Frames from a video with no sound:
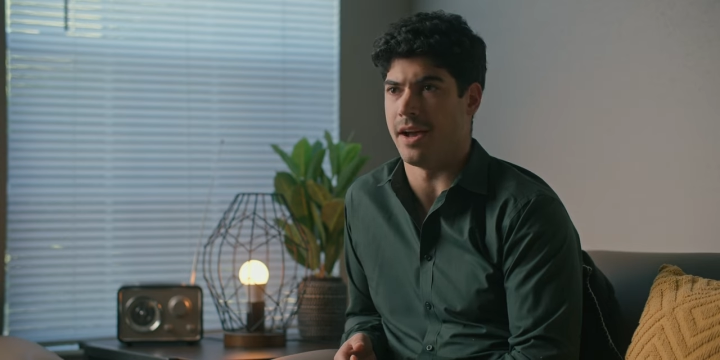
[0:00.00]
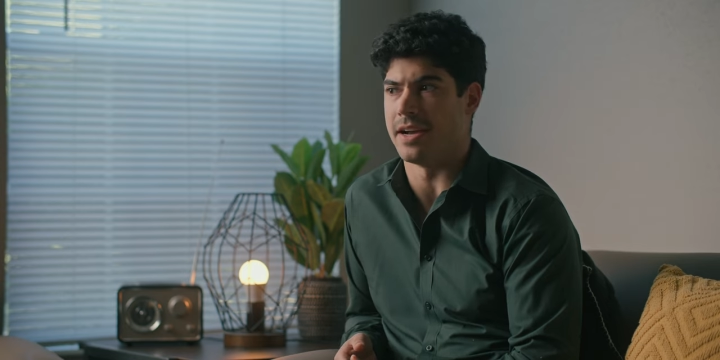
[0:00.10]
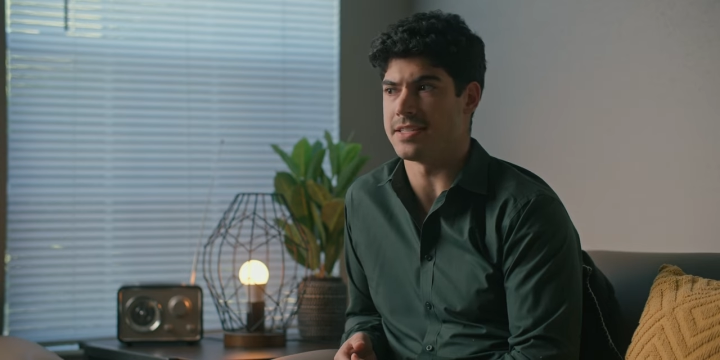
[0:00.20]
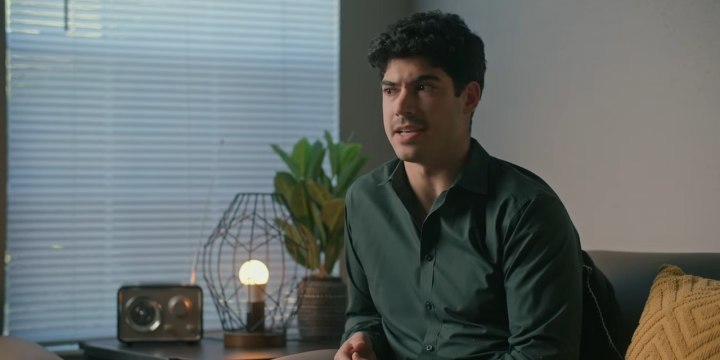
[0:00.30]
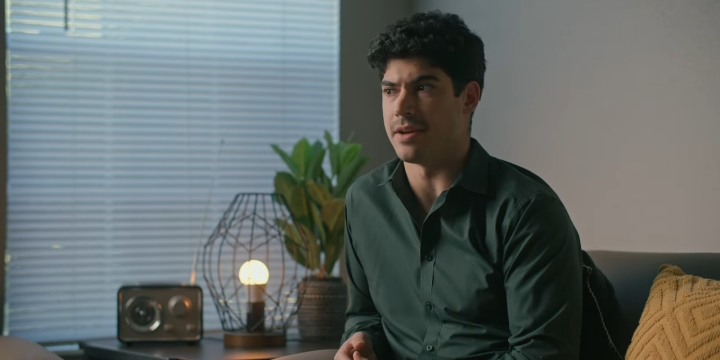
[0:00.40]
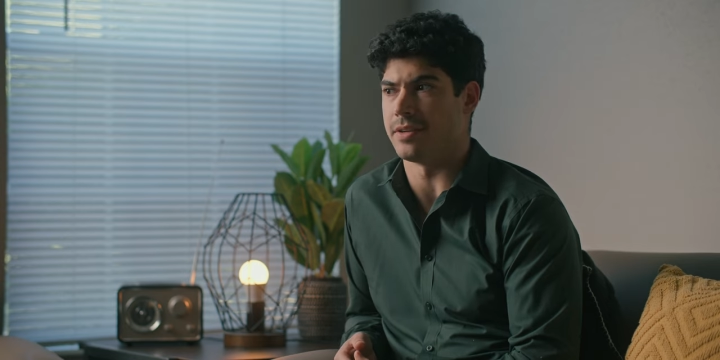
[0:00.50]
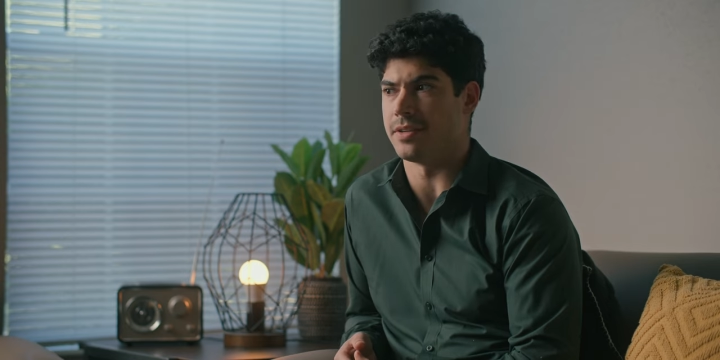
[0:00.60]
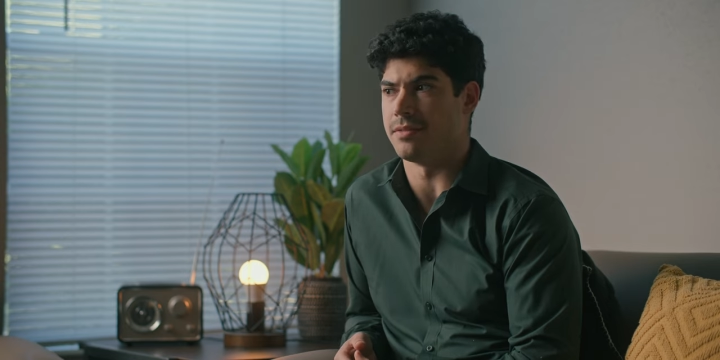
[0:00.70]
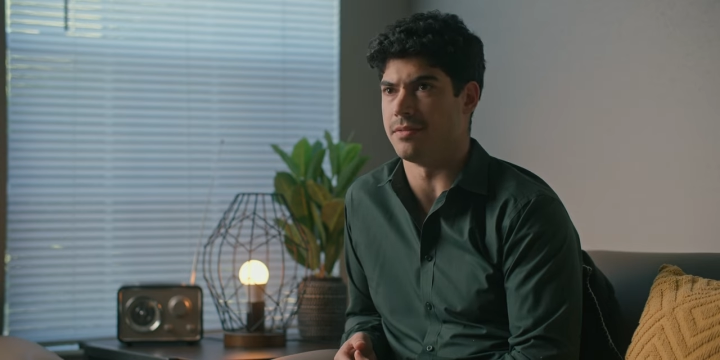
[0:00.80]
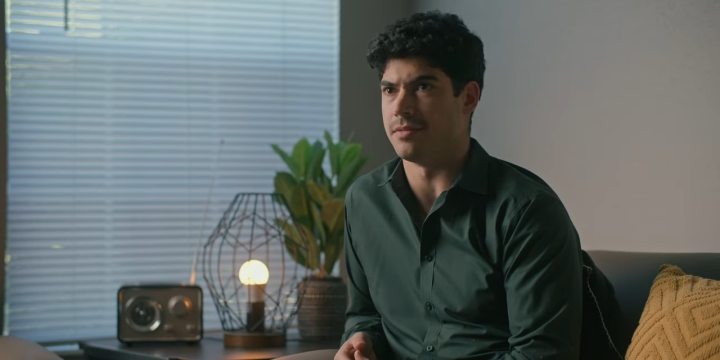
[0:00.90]
I
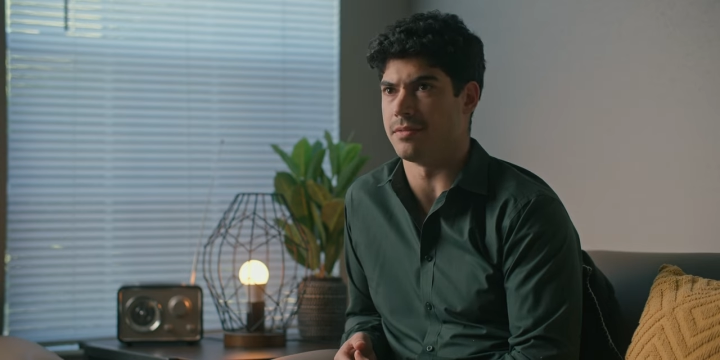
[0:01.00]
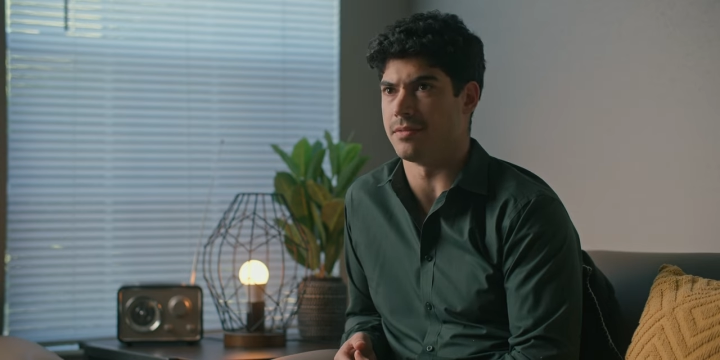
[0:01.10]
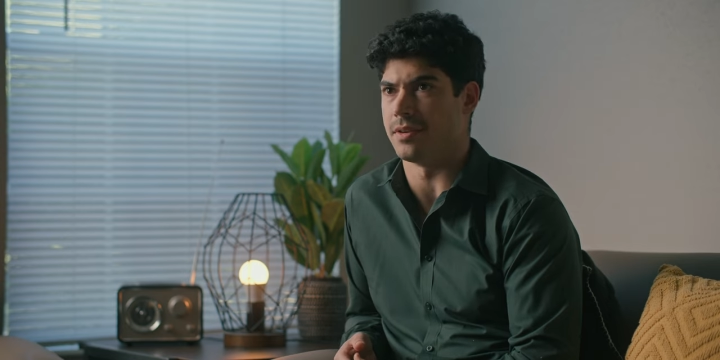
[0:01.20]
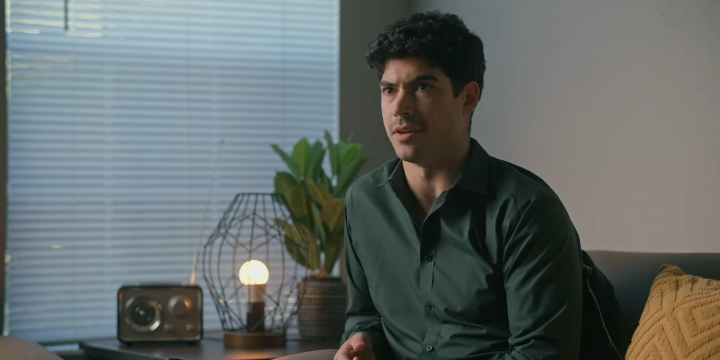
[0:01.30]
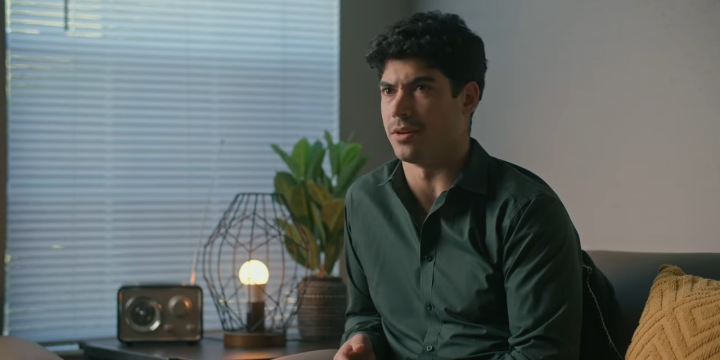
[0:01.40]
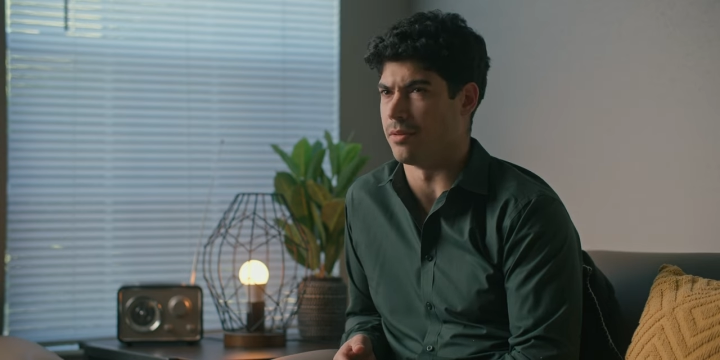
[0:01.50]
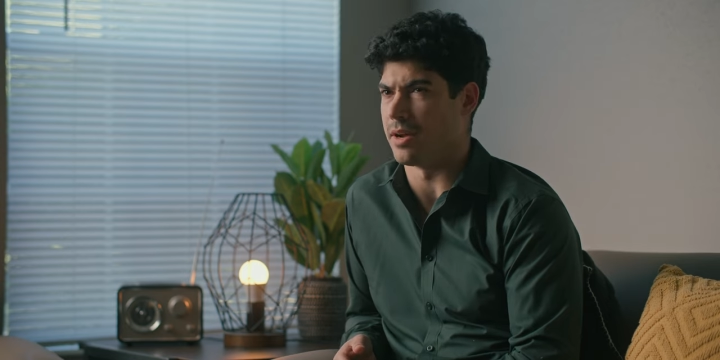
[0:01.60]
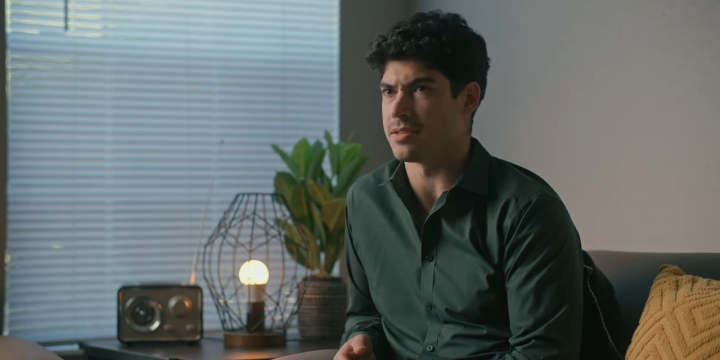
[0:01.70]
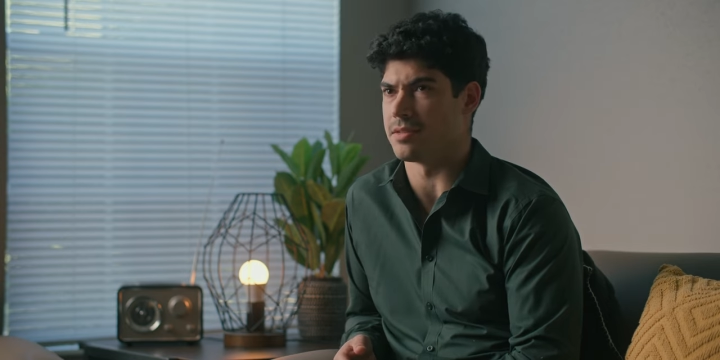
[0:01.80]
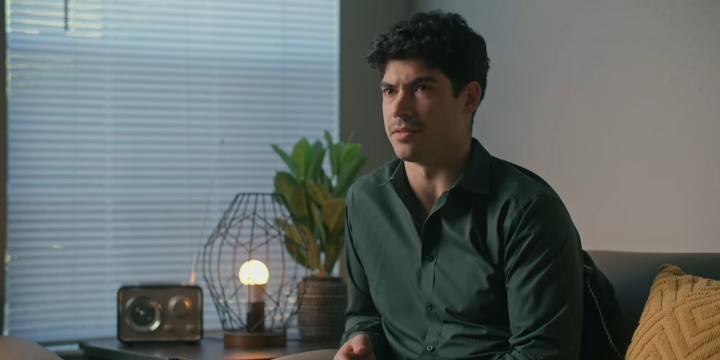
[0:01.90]
sounded
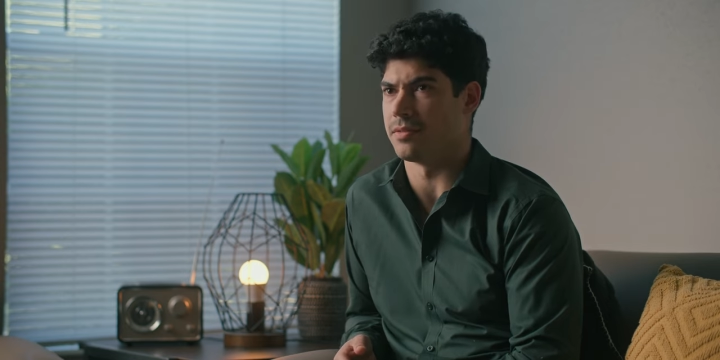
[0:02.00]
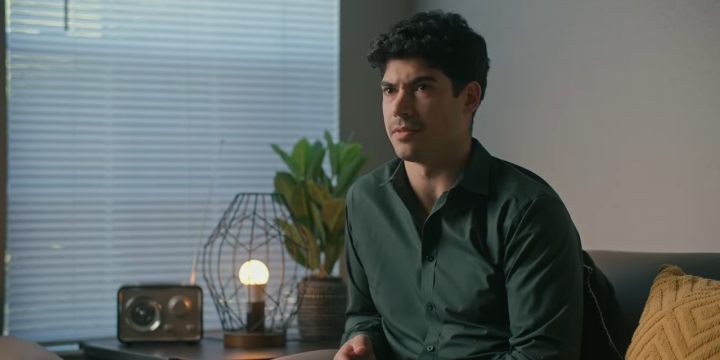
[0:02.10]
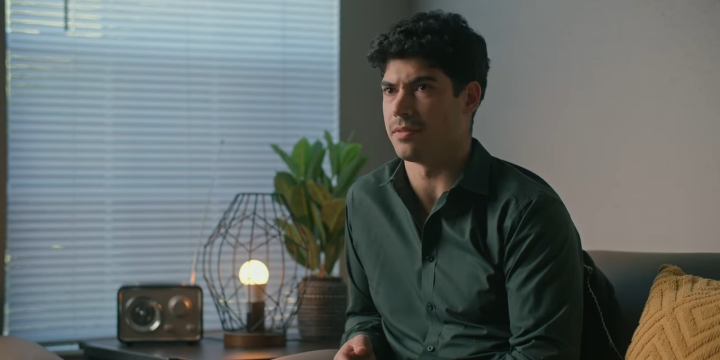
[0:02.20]
aggressive,